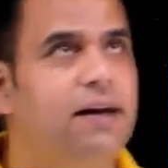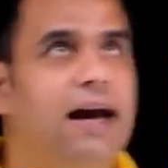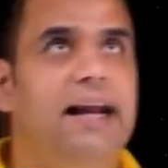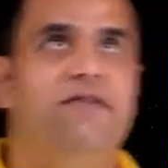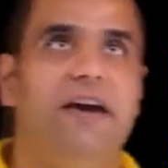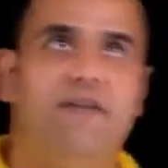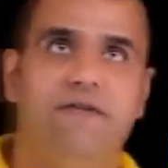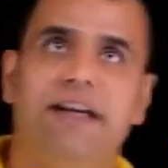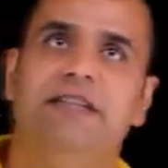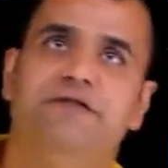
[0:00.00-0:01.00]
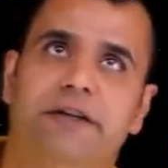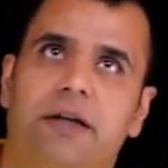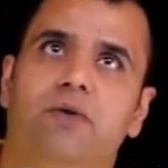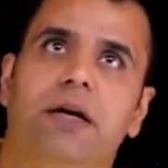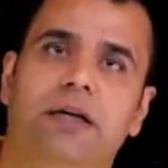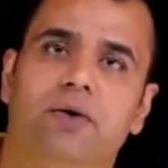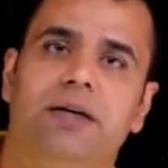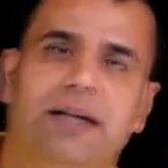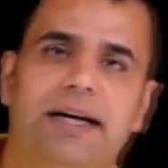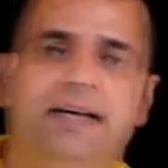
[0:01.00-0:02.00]
And if FB is further going to
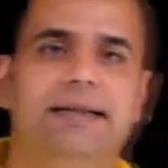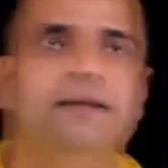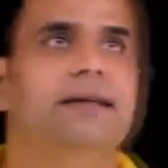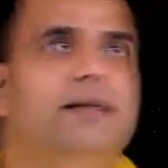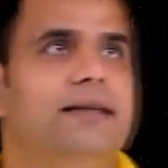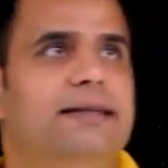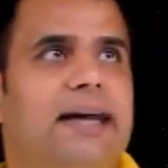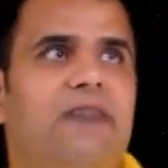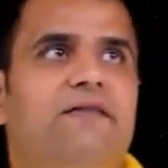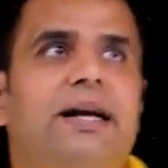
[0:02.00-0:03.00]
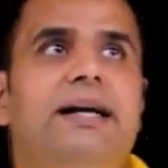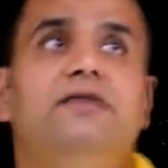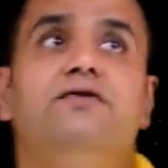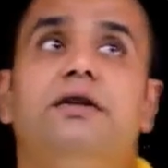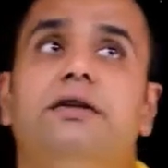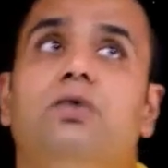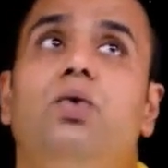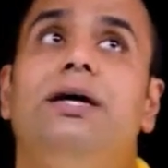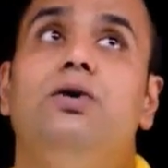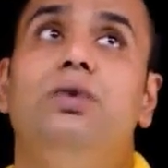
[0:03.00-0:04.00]
increase, this F net is further
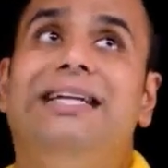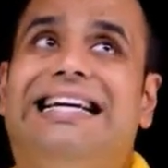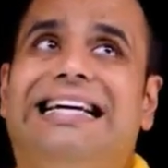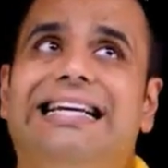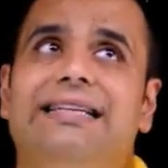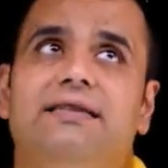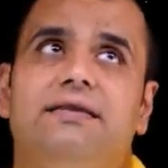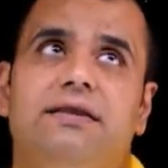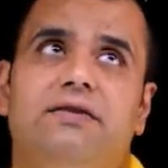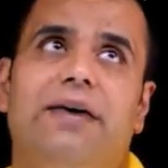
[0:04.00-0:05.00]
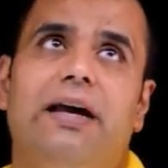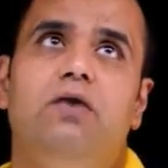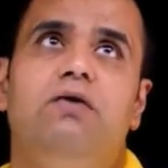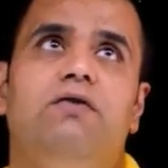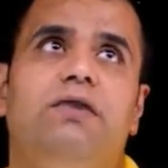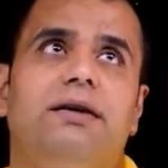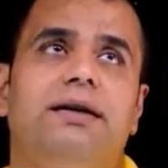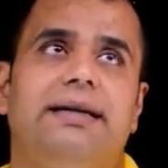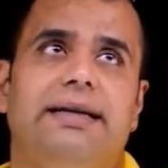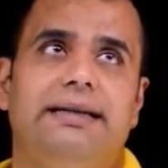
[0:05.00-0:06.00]
going to decrease. This value will further
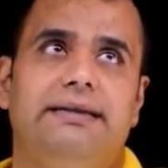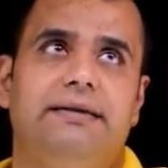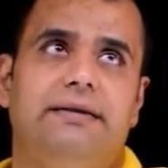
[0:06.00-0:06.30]
decrease.